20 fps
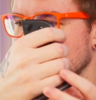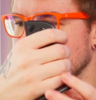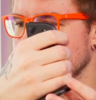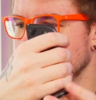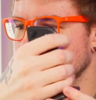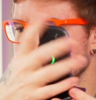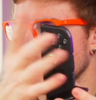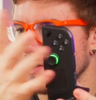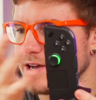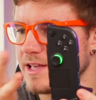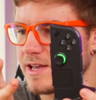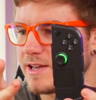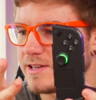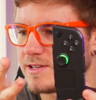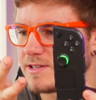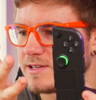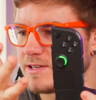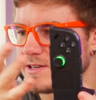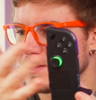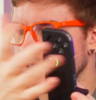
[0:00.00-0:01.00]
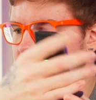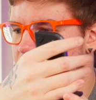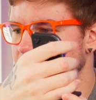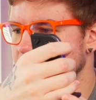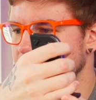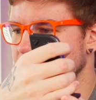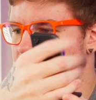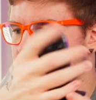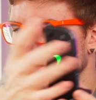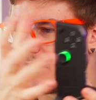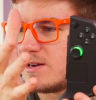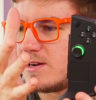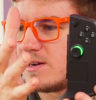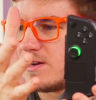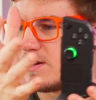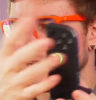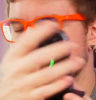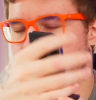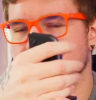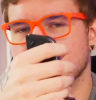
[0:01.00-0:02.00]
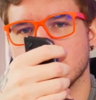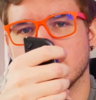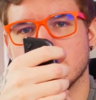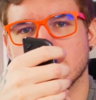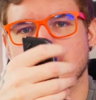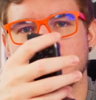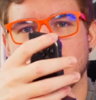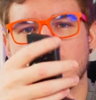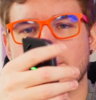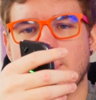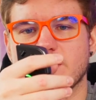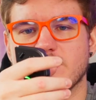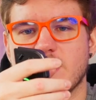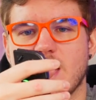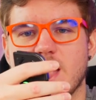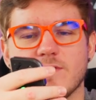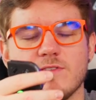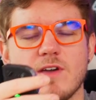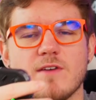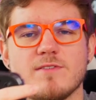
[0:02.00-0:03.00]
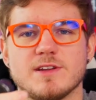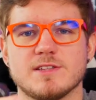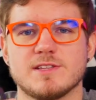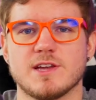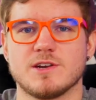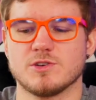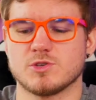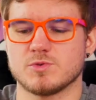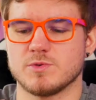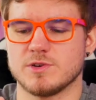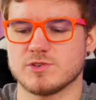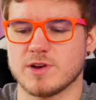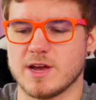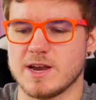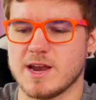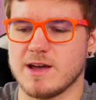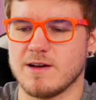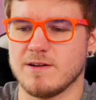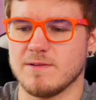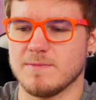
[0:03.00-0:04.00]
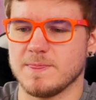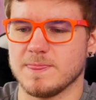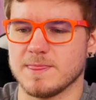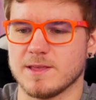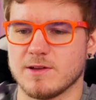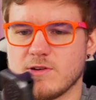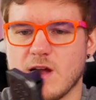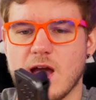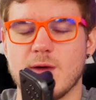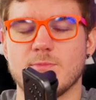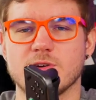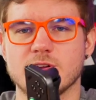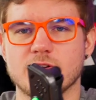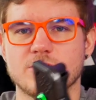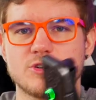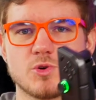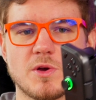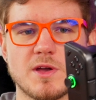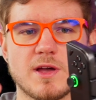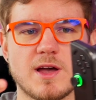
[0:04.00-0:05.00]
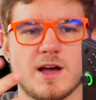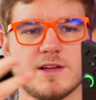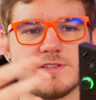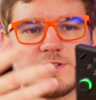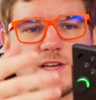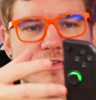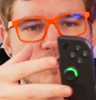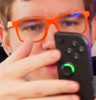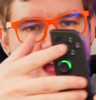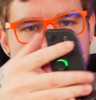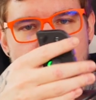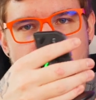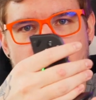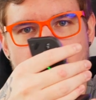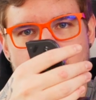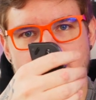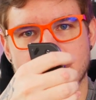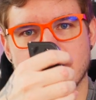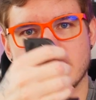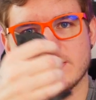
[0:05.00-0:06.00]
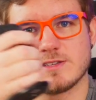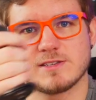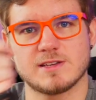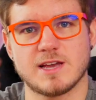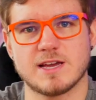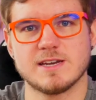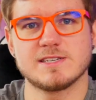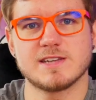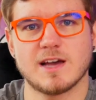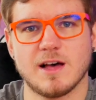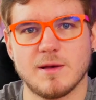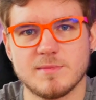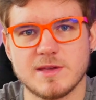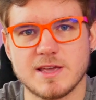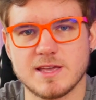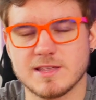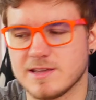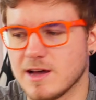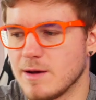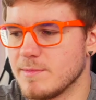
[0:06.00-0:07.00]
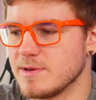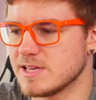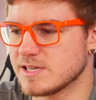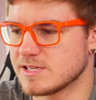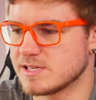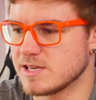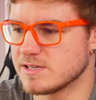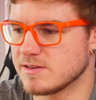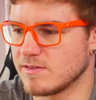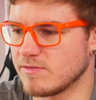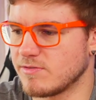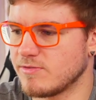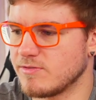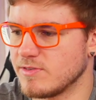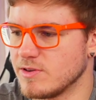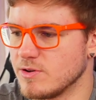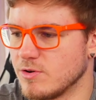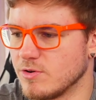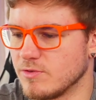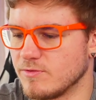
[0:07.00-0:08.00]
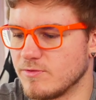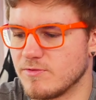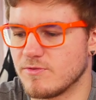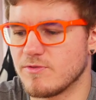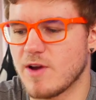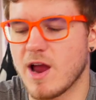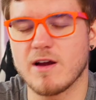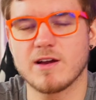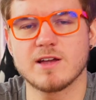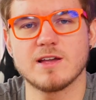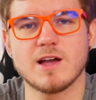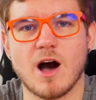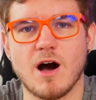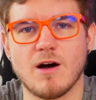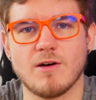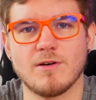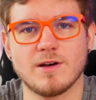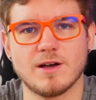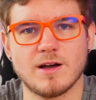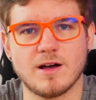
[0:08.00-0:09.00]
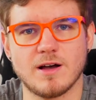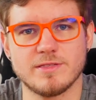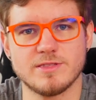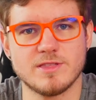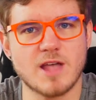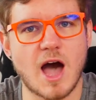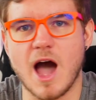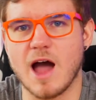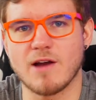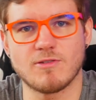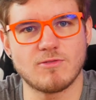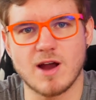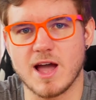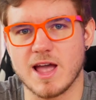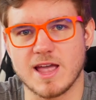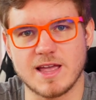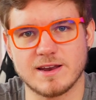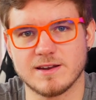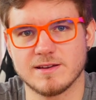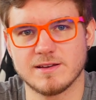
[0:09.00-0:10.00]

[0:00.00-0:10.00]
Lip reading: Like, look at this. Think about that. If you have a Nintendo Switch right now, grab one of your Joy-Cons and grab it like this. And tell me this doesn't feel very not right.